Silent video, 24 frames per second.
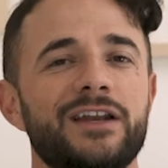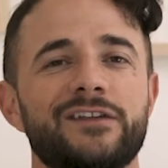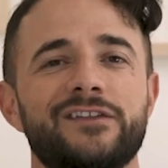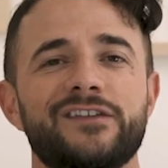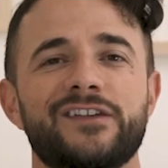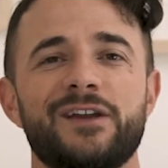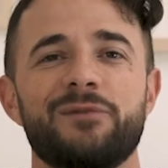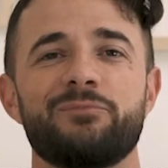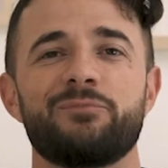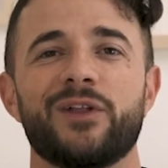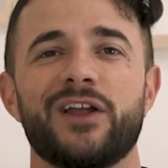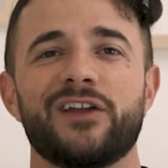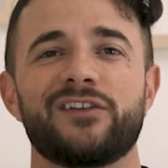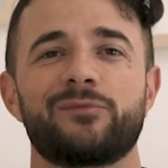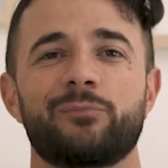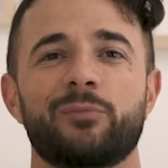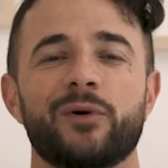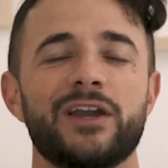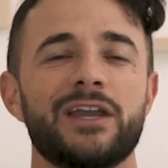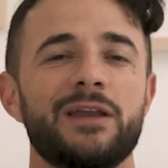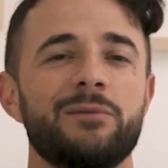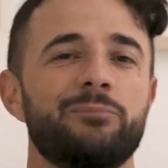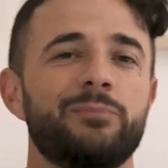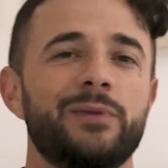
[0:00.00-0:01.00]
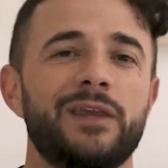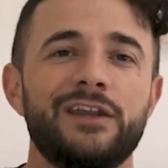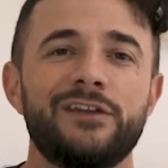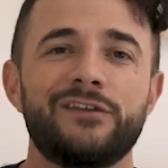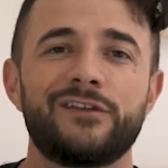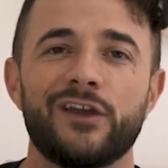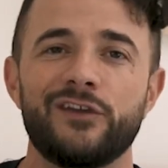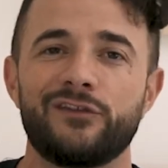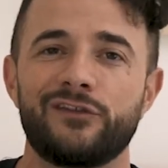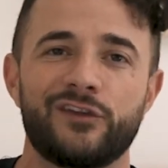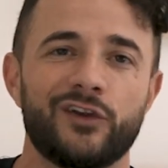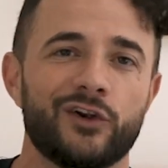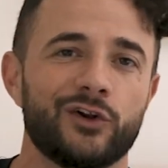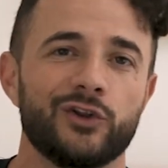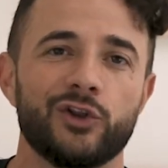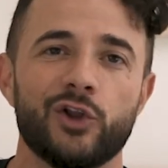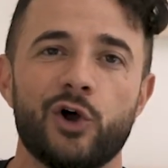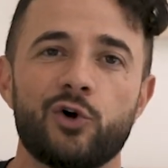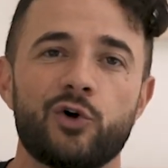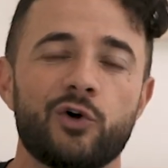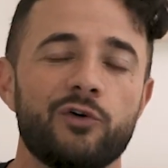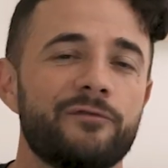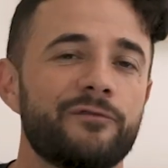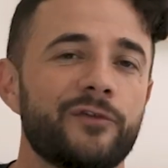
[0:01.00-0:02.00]
as simple as bringing pizza to your
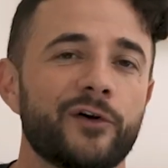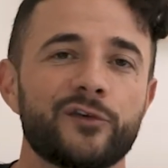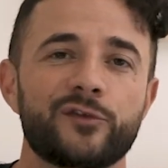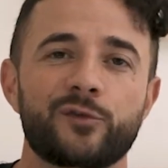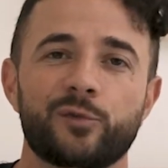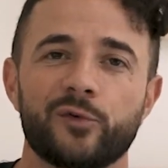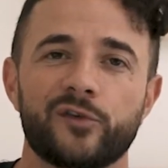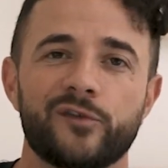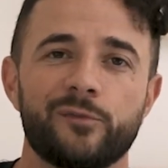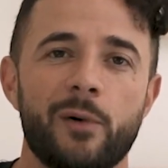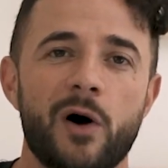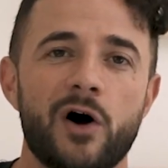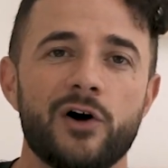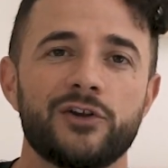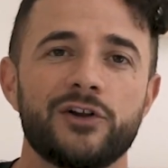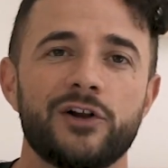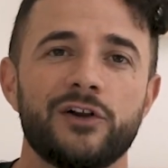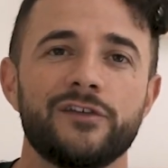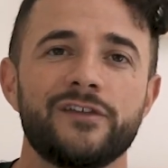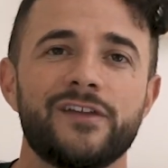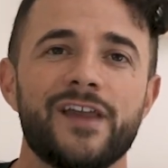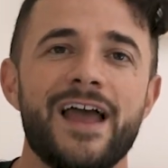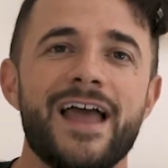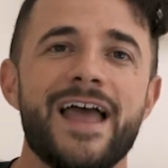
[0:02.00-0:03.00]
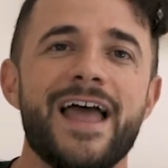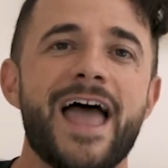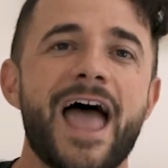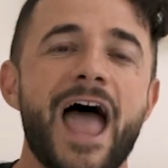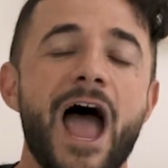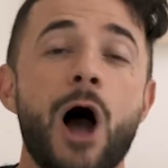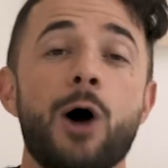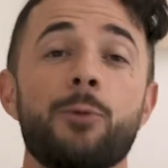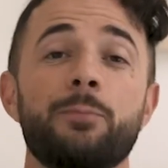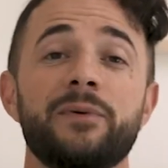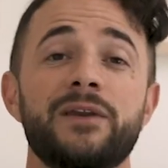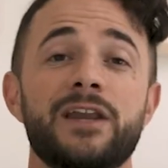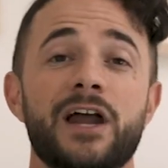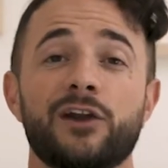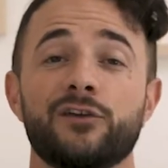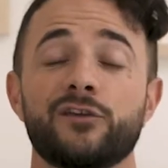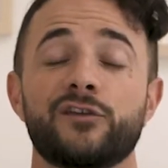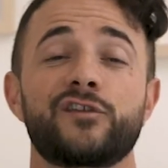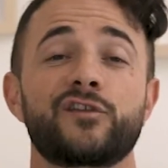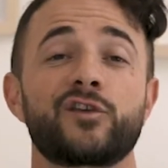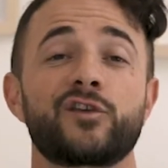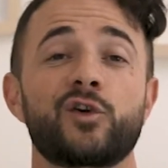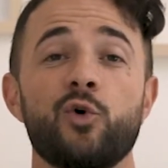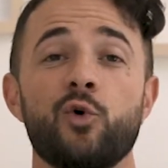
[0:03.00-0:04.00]
local first responders, helping out a
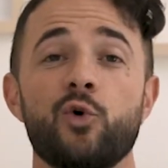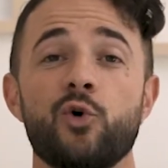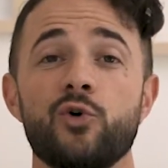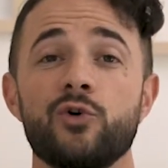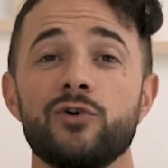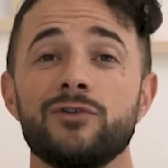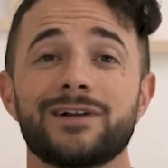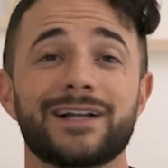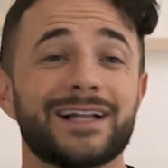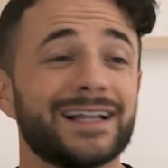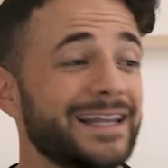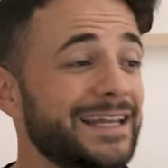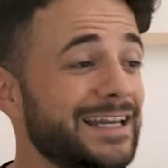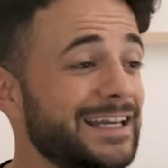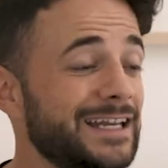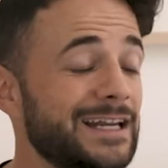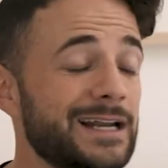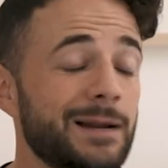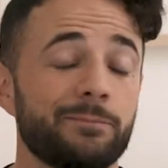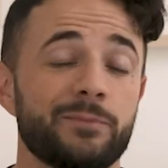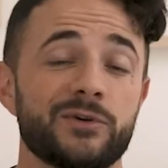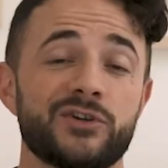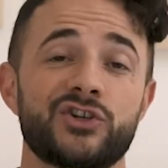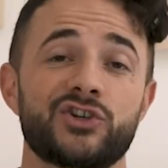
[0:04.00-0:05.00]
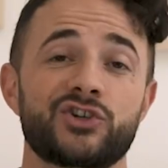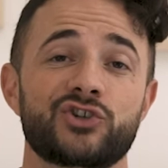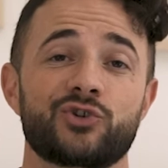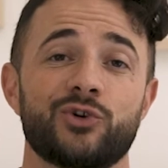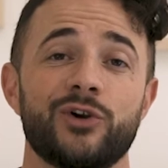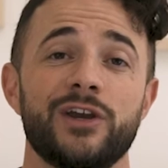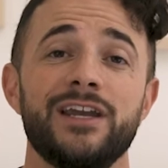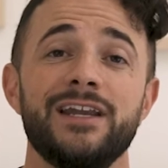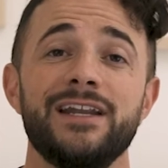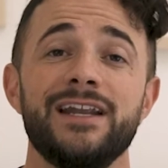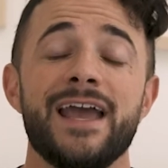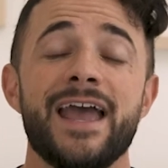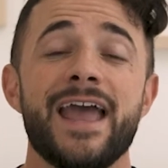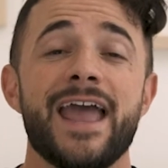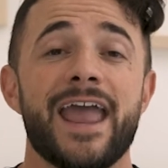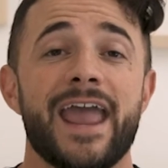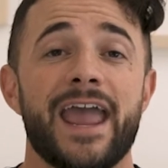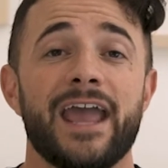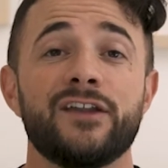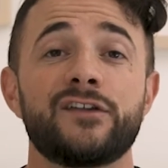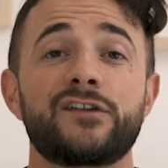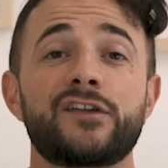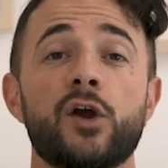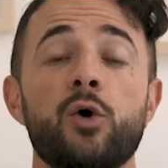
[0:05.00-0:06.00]
school, cleaning up a street.
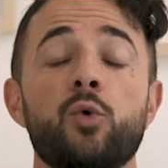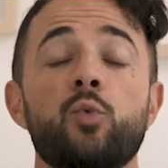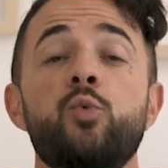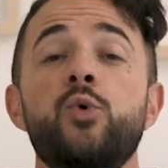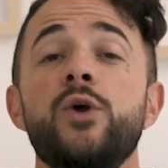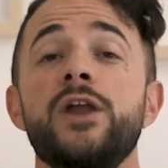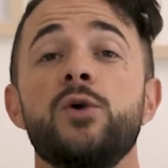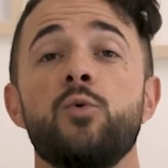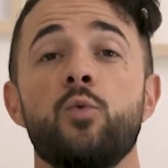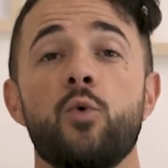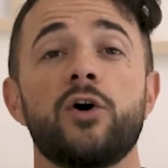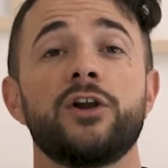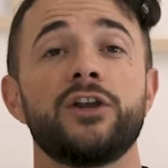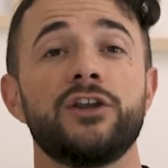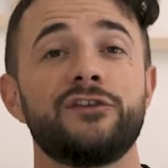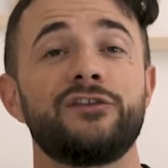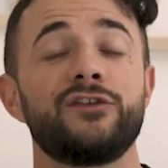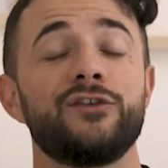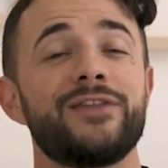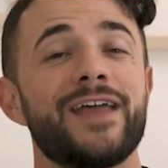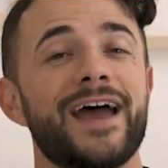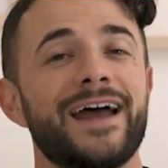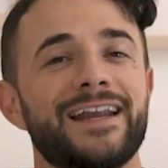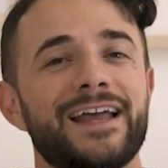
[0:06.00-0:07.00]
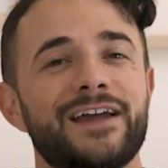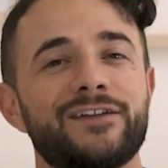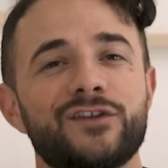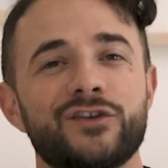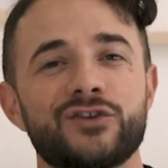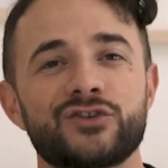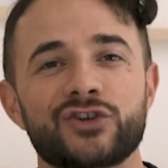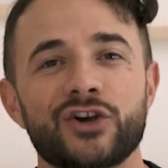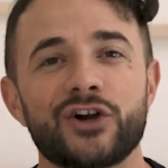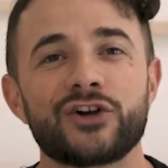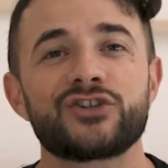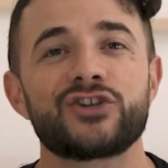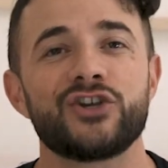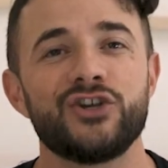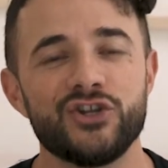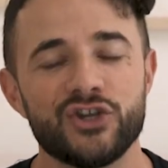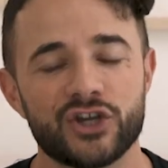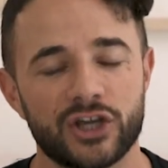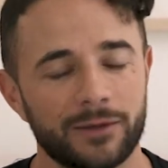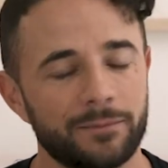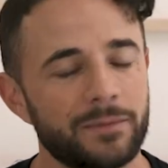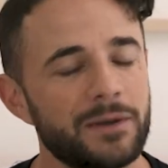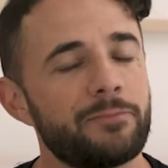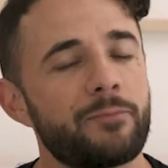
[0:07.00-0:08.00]
And so we want to do that as a church, and you
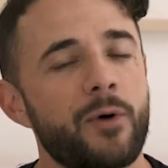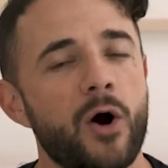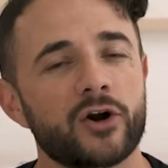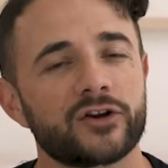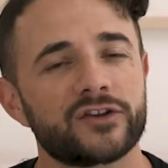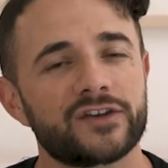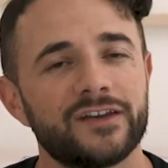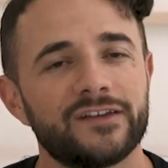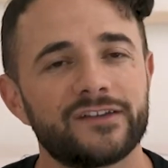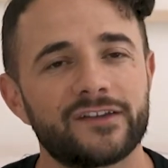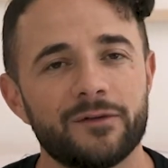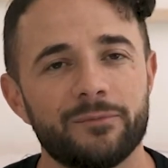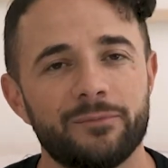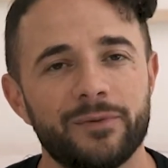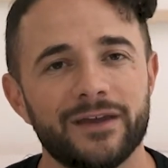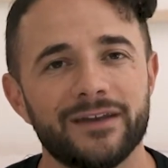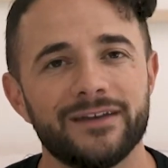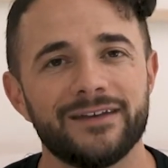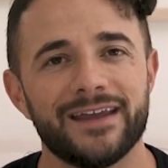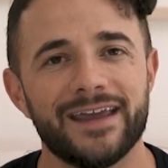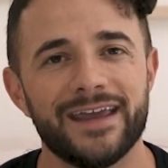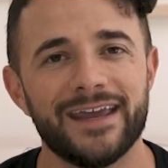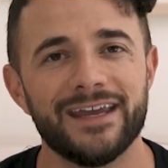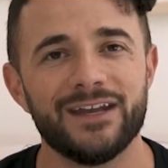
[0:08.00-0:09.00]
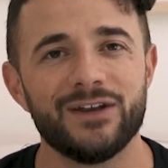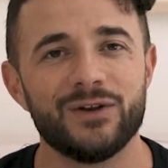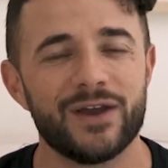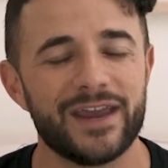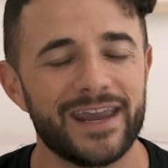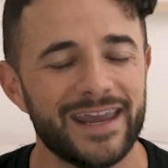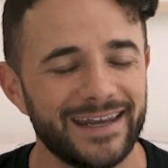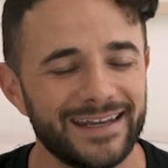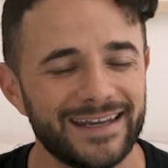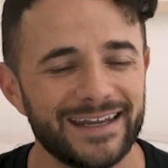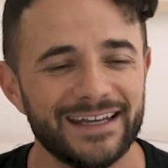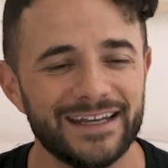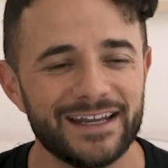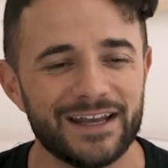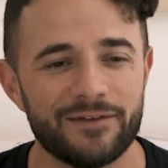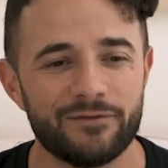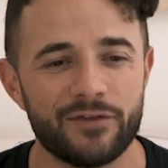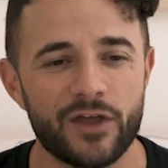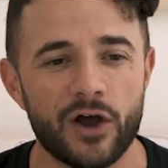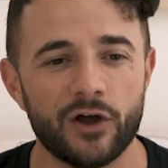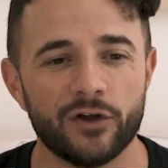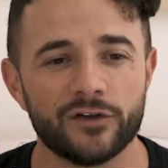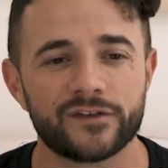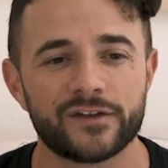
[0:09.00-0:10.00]
could be participant in any of
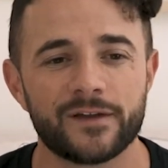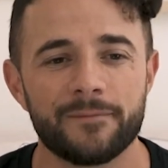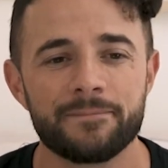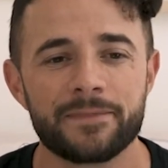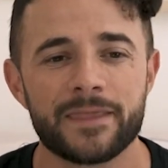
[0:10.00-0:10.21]
those.